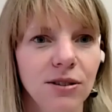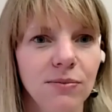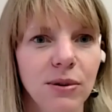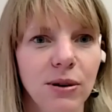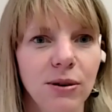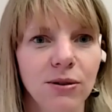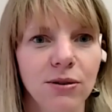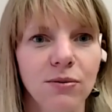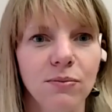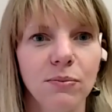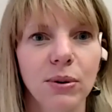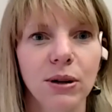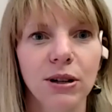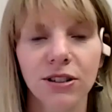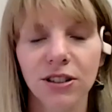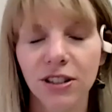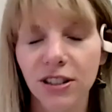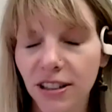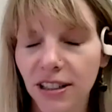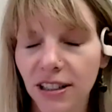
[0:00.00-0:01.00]
So, both
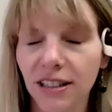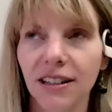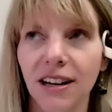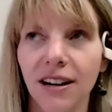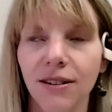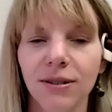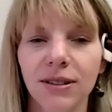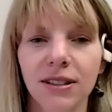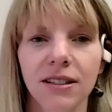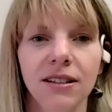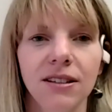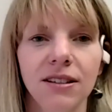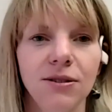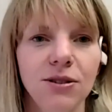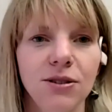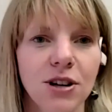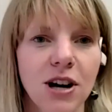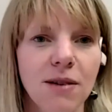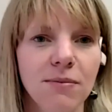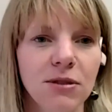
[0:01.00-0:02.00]
personally, that was a
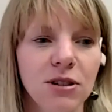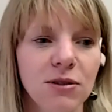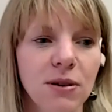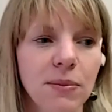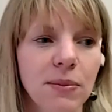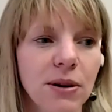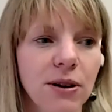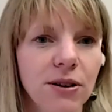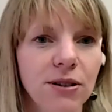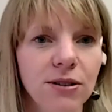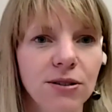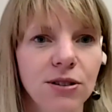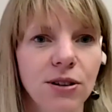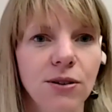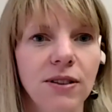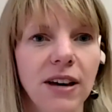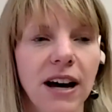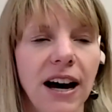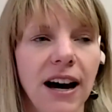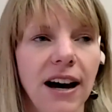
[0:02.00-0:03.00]
huge accomplishment, but
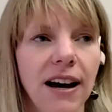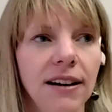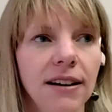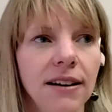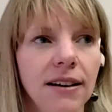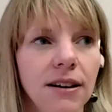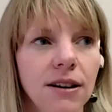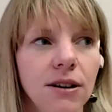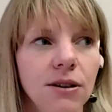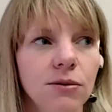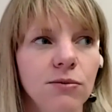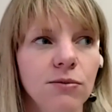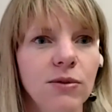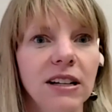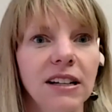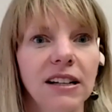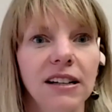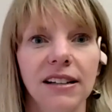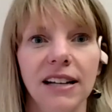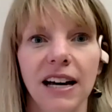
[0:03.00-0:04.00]
also that
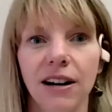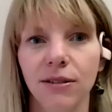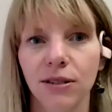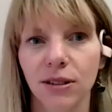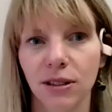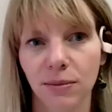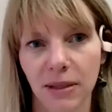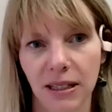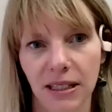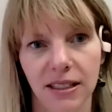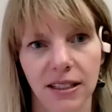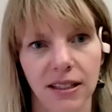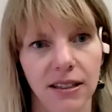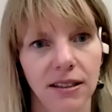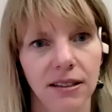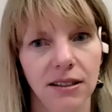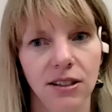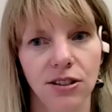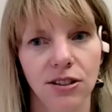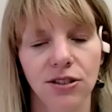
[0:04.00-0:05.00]
really allows me
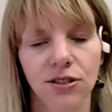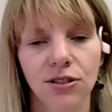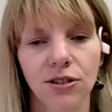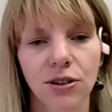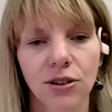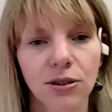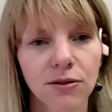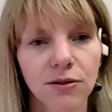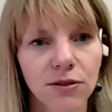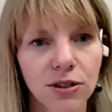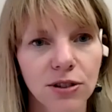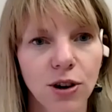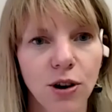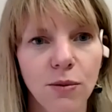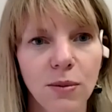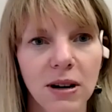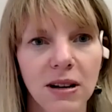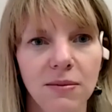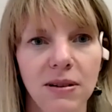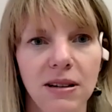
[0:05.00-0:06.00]
to, to serve
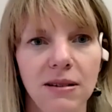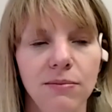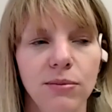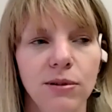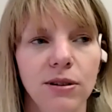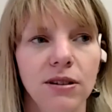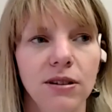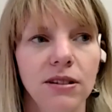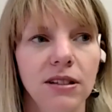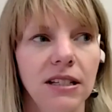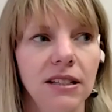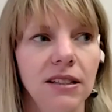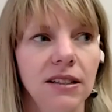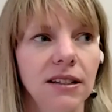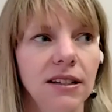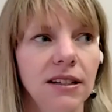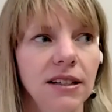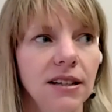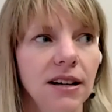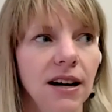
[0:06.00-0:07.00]
so many people
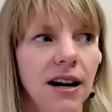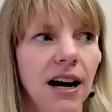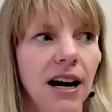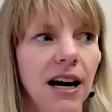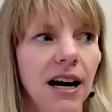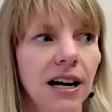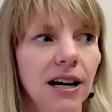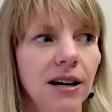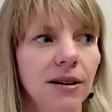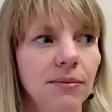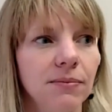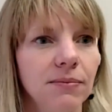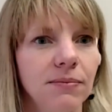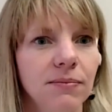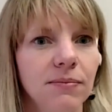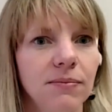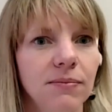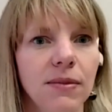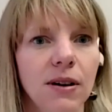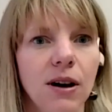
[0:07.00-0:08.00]
and
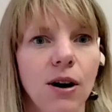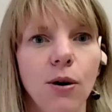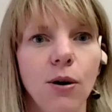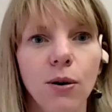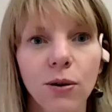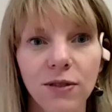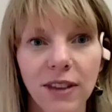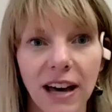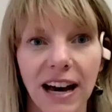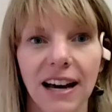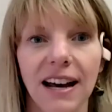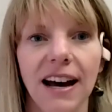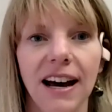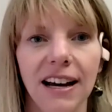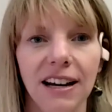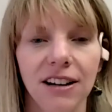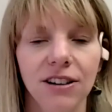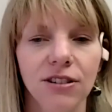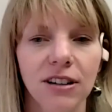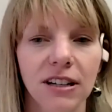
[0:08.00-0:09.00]
um, hold that
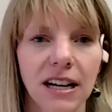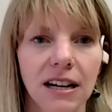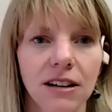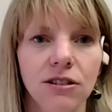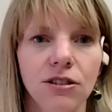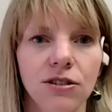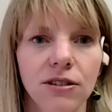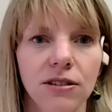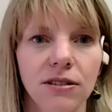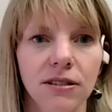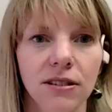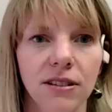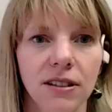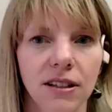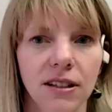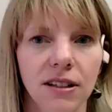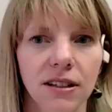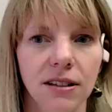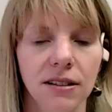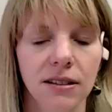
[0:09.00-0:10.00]
high credential
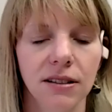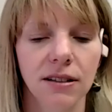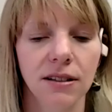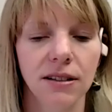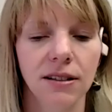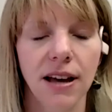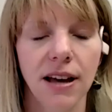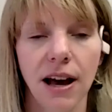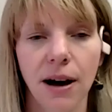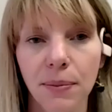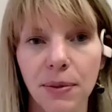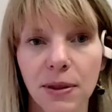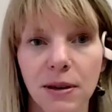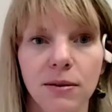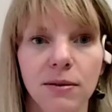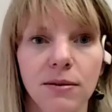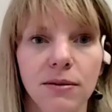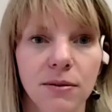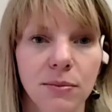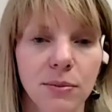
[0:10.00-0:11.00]
to, to help
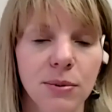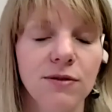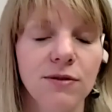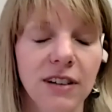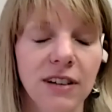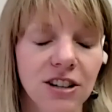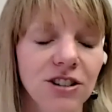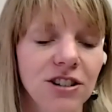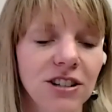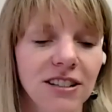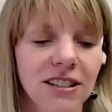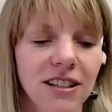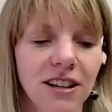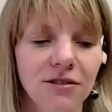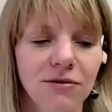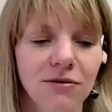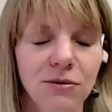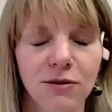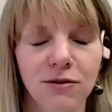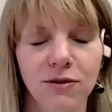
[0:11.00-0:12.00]
the, the profession
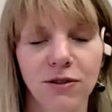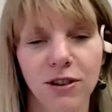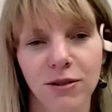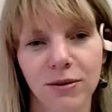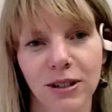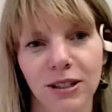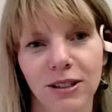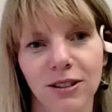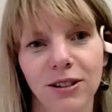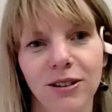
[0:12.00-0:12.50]
itself move forward.